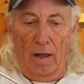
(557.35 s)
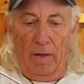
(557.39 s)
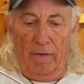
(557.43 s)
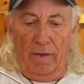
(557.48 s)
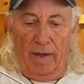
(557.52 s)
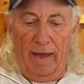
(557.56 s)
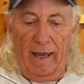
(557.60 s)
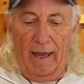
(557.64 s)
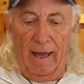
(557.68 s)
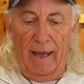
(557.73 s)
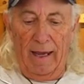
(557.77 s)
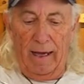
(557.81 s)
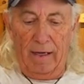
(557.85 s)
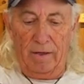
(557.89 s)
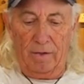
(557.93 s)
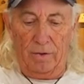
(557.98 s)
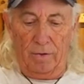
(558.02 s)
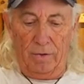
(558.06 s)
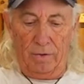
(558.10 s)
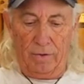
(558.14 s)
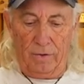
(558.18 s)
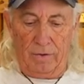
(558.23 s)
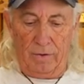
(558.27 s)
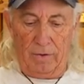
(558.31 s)
The
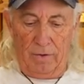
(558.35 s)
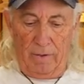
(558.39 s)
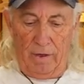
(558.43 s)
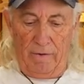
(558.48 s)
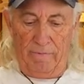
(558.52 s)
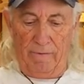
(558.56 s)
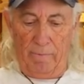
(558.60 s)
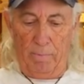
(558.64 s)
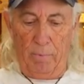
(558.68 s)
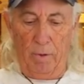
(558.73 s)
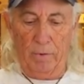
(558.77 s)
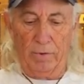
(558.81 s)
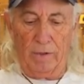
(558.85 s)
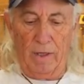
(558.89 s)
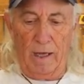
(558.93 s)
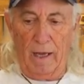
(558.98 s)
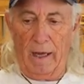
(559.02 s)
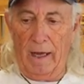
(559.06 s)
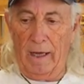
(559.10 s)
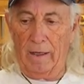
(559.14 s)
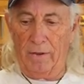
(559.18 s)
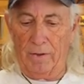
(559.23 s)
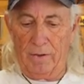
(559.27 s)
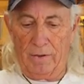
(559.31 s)
handles, if I put the
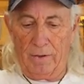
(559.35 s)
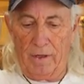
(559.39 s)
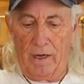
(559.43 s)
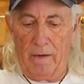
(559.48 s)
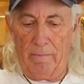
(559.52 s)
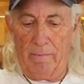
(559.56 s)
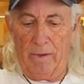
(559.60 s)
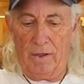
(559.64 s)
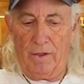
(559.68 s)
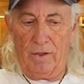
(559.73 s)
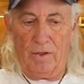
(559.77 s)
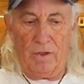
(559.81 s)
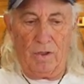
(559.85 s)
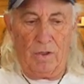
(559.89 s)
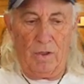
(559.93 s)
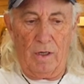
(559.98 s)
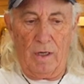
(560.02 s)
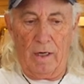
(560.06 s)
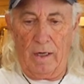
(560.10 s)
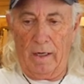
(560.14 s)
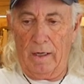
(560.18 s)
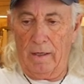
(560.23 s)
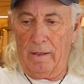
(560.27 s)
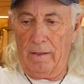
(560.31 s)
handle side by
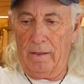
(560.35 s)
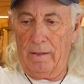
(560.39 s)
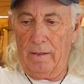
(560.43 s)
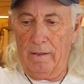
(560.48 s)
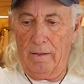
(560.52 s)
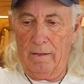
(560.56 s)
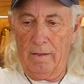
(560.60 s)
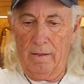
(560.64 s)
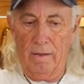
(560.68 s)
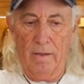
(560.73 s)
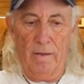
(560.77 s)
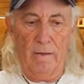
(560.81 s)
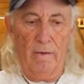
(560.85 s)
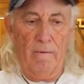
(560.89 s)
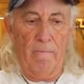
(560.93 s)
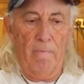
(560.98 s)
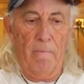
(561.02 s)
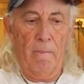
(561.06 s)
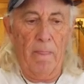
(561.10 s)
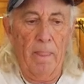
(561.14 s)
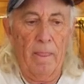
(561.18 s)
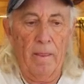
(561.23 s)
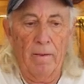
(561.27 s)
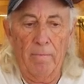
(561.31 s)
side,
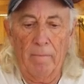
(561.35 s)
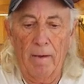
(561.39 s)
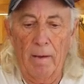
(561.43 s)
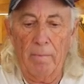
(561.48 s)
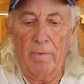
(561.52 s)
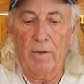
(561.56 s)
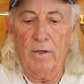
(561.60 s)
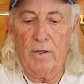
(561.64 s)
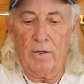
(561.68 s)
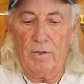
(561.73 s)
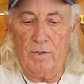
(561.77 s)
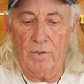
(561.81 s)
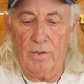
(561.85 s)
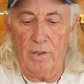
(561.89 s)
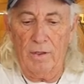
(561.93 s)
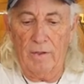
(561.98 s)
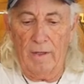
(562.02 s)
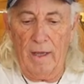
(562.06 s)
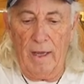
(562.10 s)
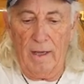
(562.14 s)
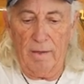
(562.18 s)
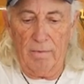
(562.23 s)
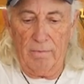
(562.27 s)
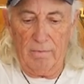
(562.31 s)
maybe you can see
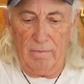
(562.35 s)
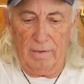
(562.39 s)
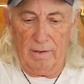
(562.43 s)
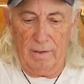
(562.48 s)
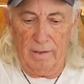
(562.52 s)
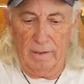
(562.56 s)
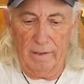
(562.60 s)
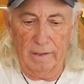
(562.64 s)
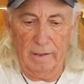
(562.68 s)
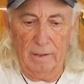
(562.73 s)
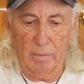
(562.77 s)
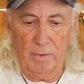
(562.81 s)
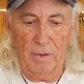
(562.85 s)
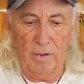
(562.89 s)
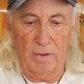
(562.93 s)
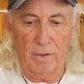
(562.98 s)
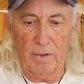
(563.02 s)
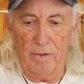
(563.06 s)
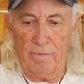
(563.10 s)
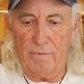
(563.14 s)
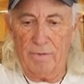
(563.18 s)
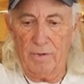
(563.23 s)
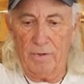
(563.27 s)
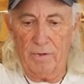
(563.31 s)
that a little bit
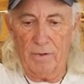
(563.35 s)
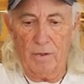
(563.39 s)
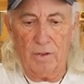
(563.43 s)
different.